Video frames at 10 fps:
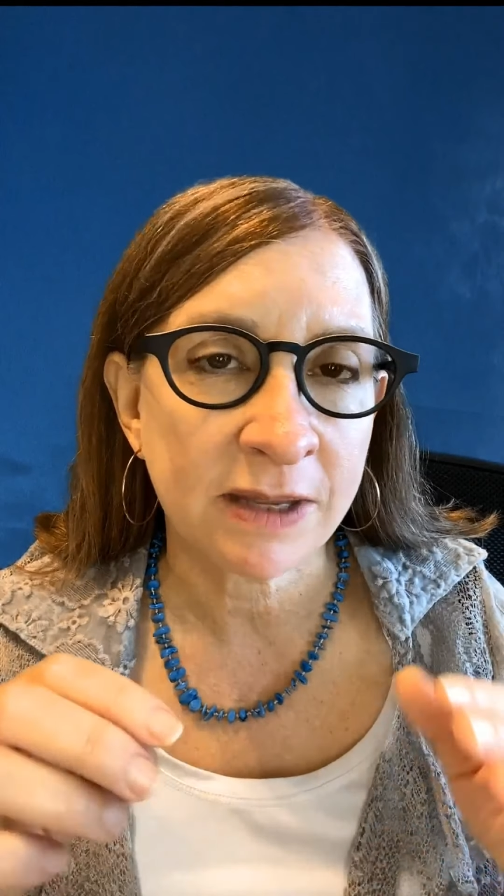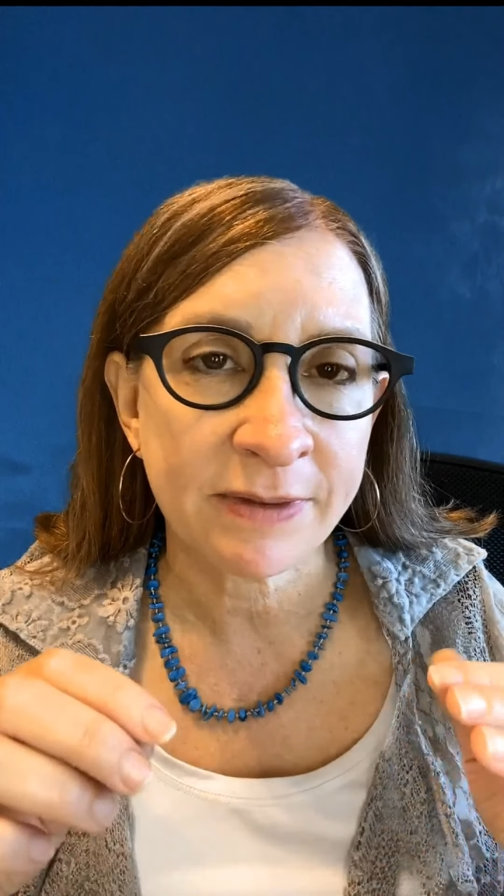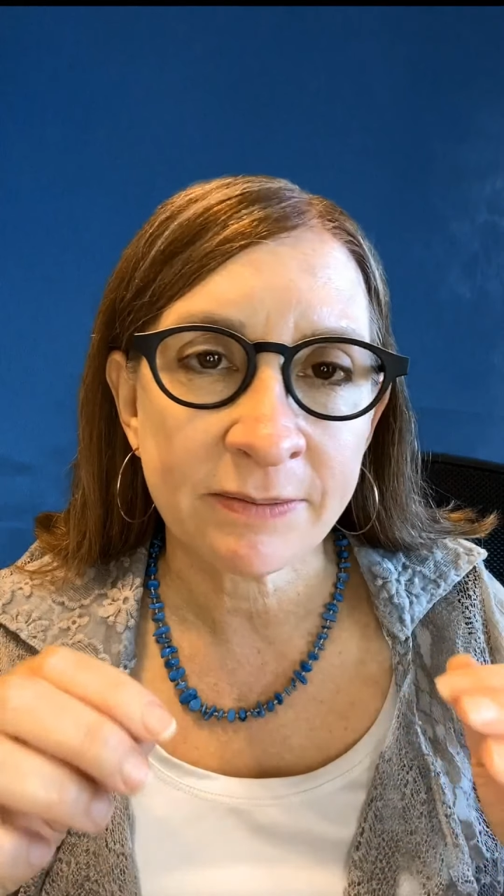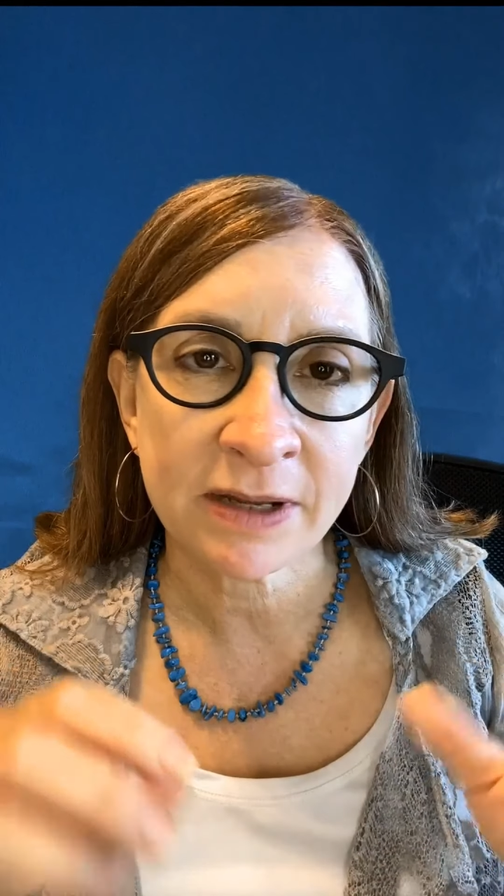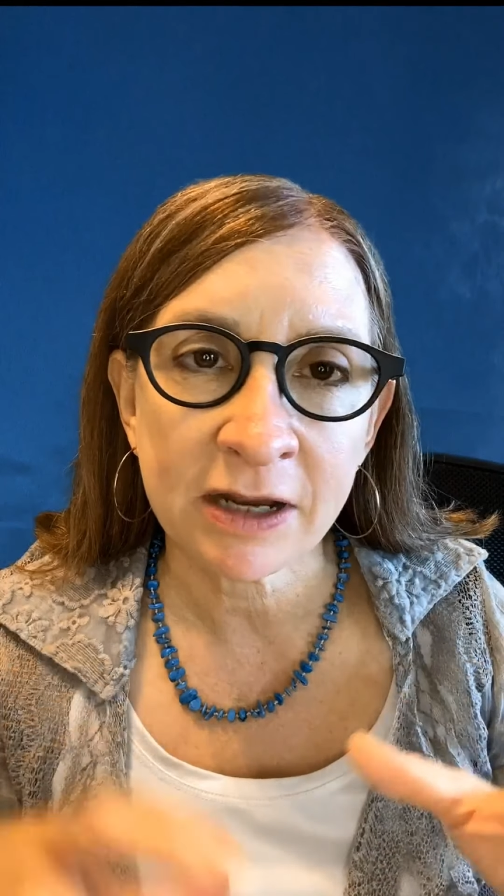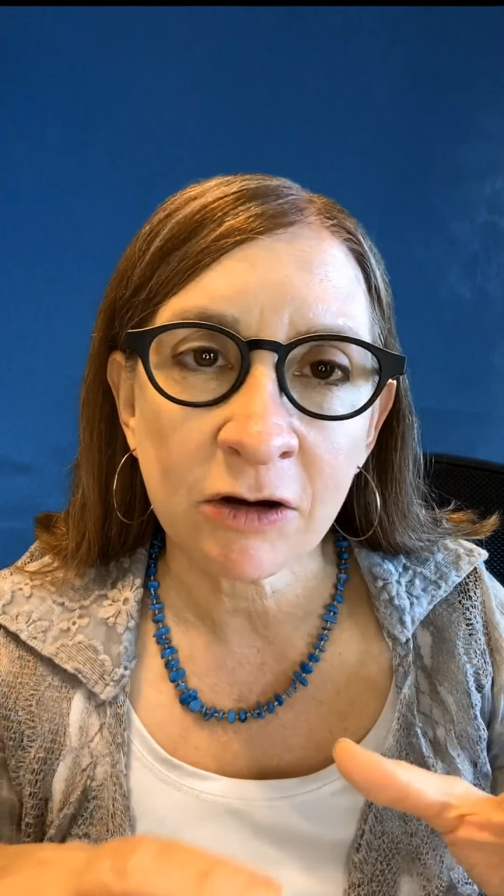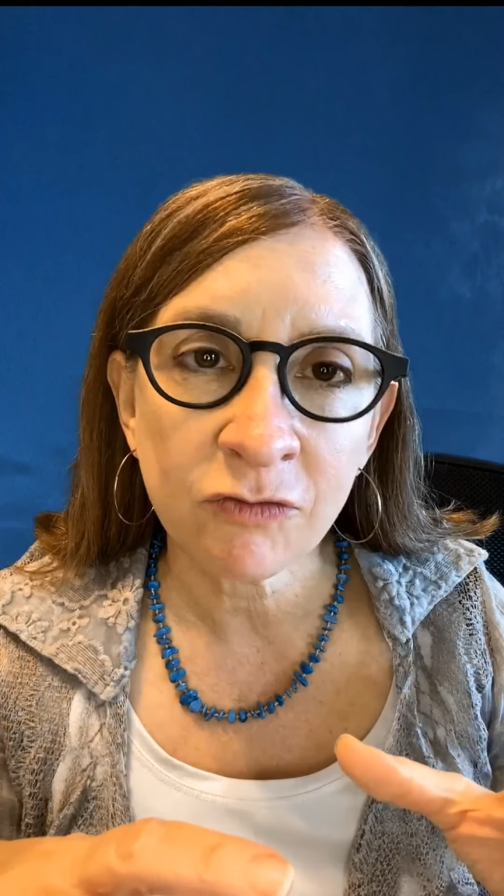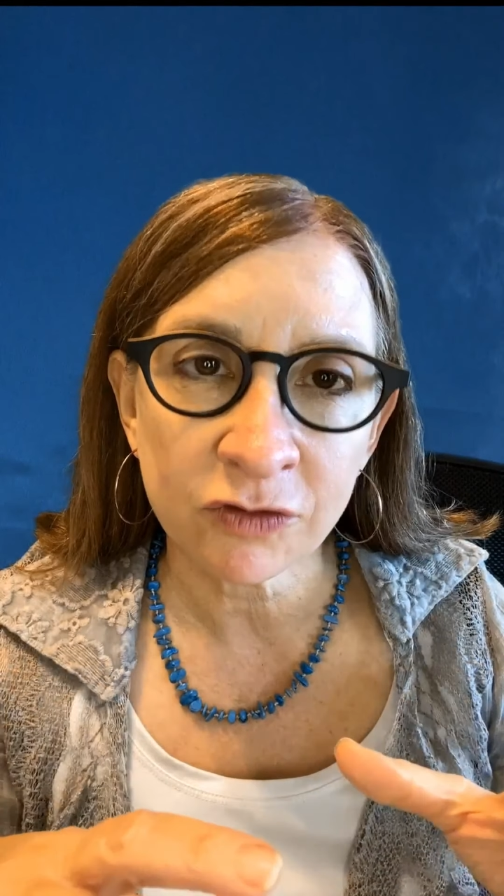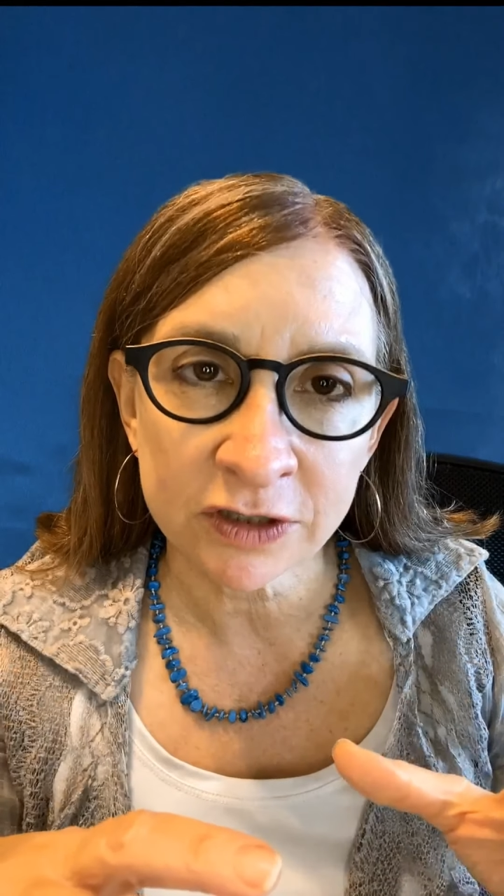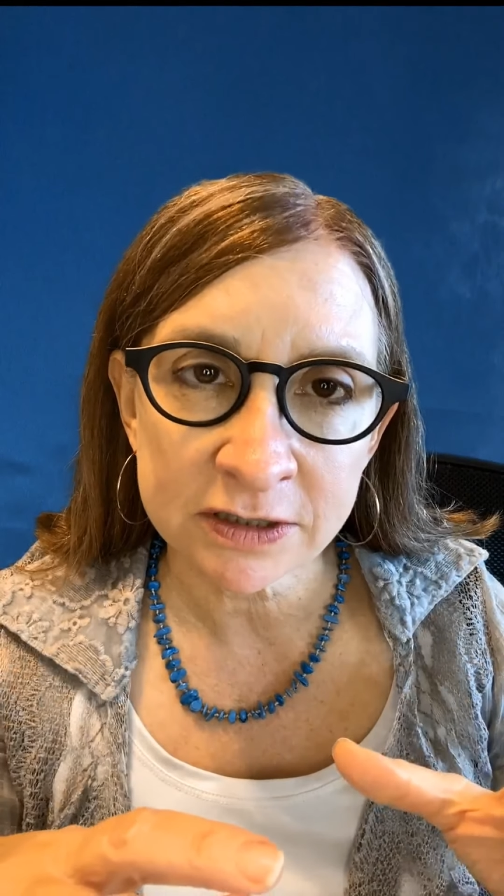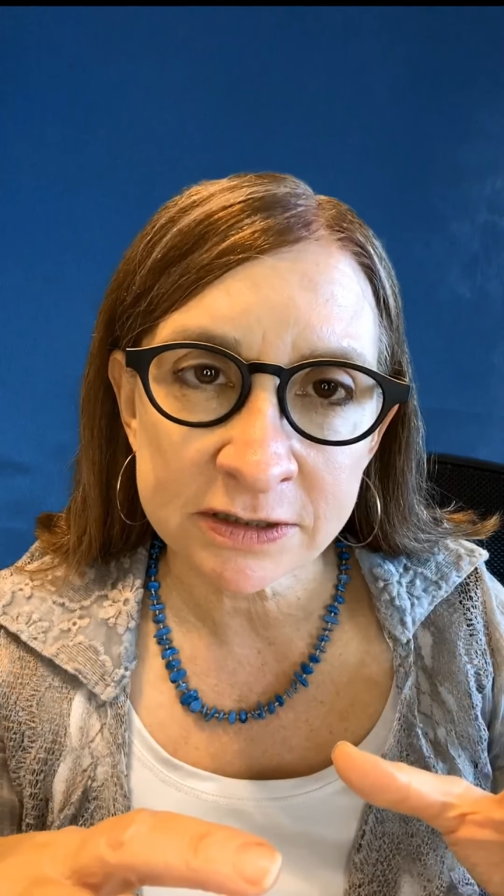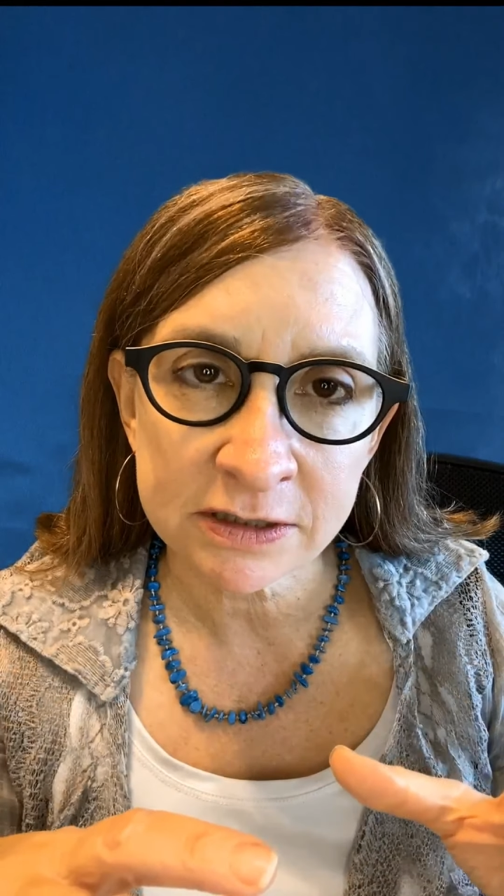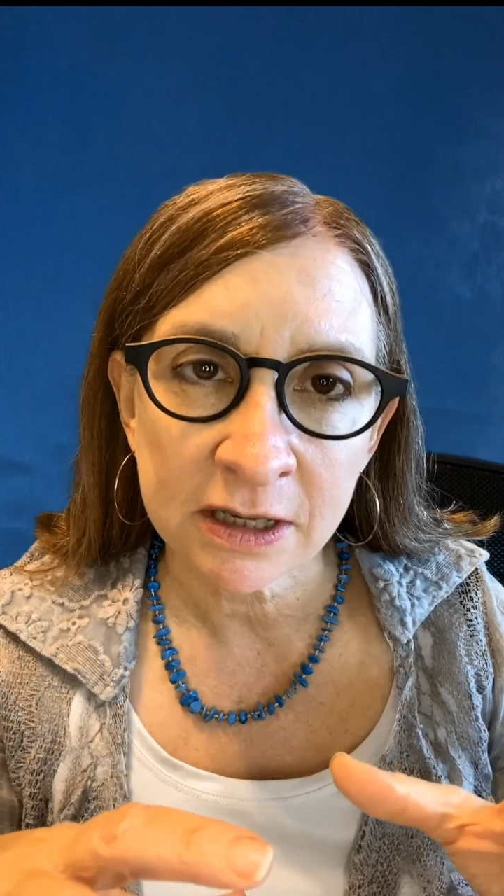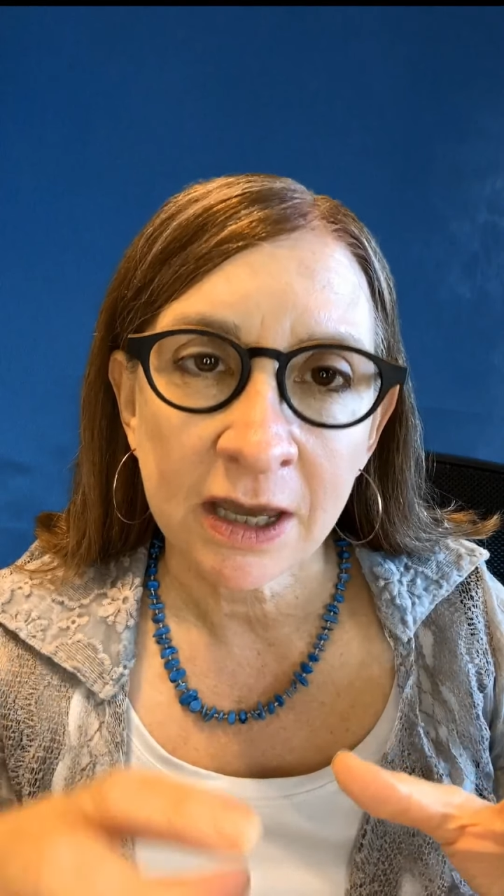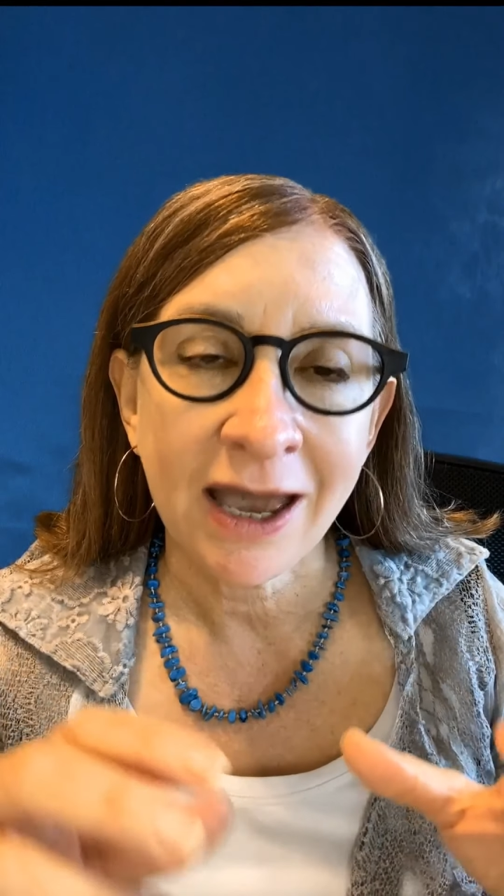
maybe in my carefulness.